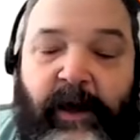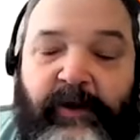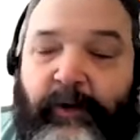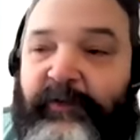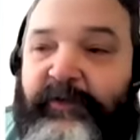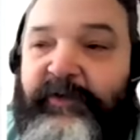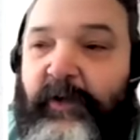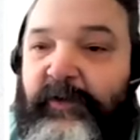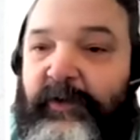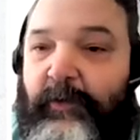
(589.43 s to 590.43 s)
Don't just
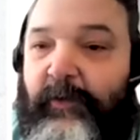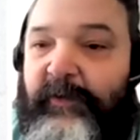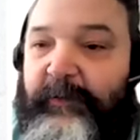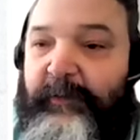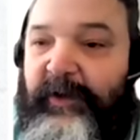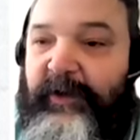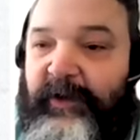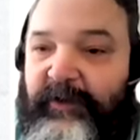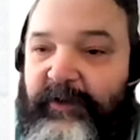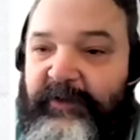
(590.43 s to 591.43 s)
start the course and put it
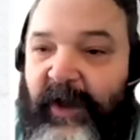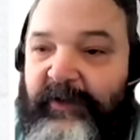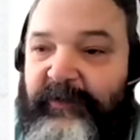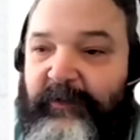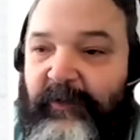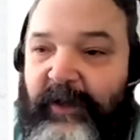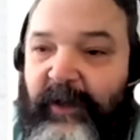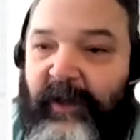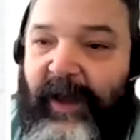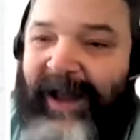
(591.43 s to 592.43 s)
on your side screen.
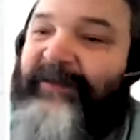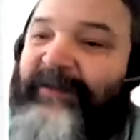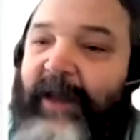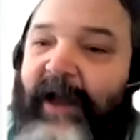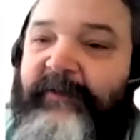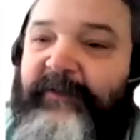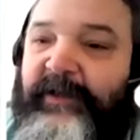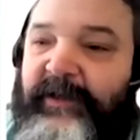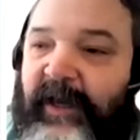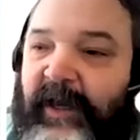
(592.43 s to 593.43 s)

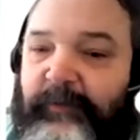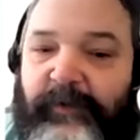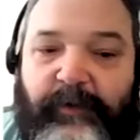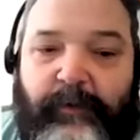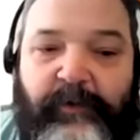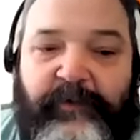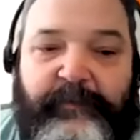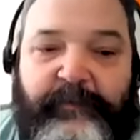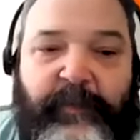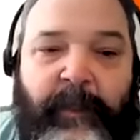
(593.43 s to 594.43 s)
Actively engage with the
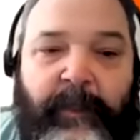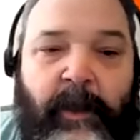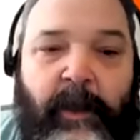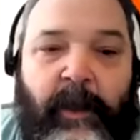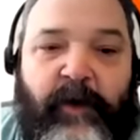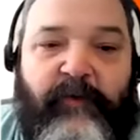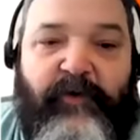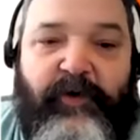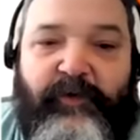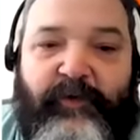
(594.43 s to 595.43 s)
course.
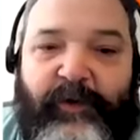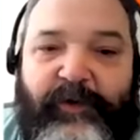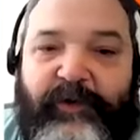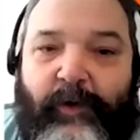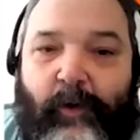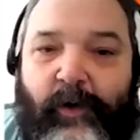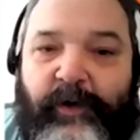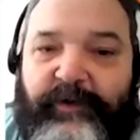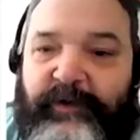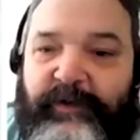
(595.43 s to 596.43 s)
For those with the
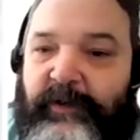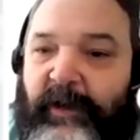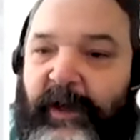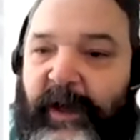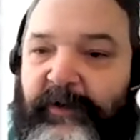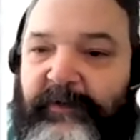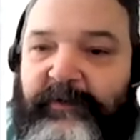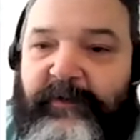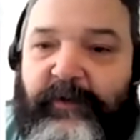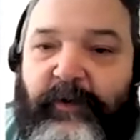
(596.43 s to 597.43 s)
orange
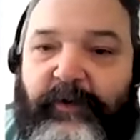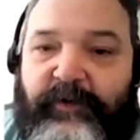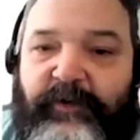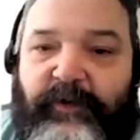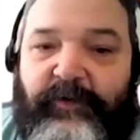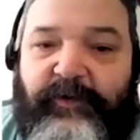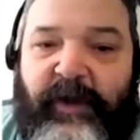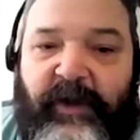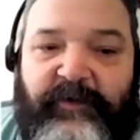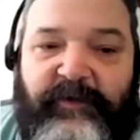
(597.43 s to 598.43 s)
headers, those use
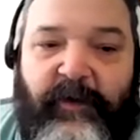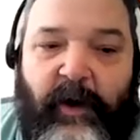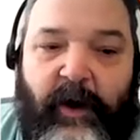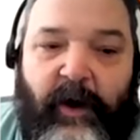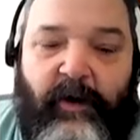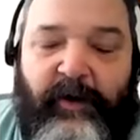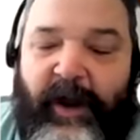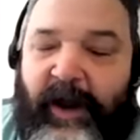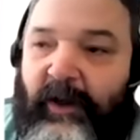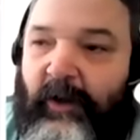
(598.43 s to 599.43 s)
cases are
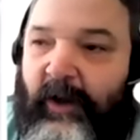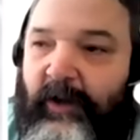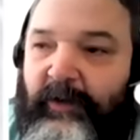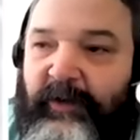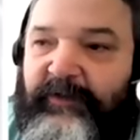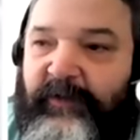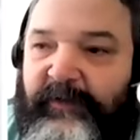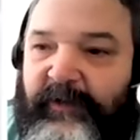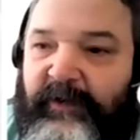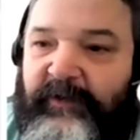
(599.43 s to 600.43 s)
not along the
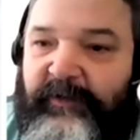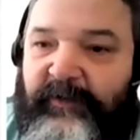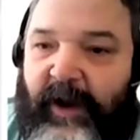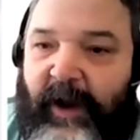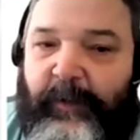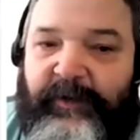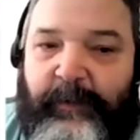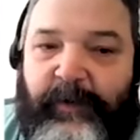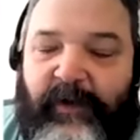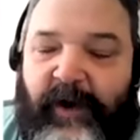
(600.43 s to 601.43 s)
certification track, but
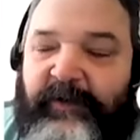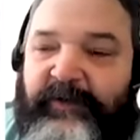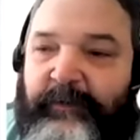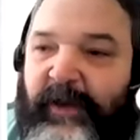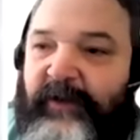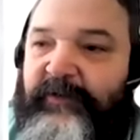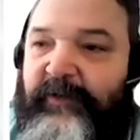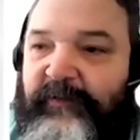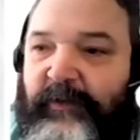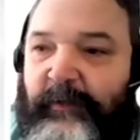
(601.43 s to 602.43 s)
they provide some
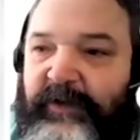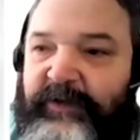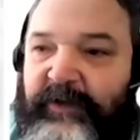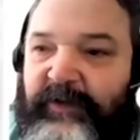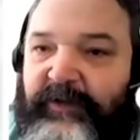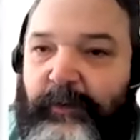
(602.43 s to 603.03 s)
extra information as you're